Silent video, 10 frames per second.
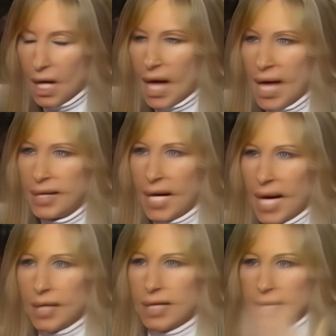And
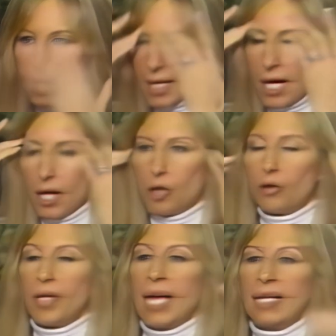and it's like
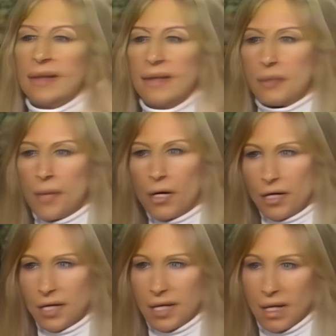creating this
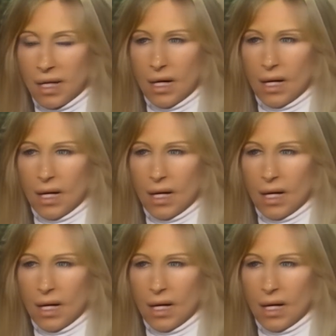person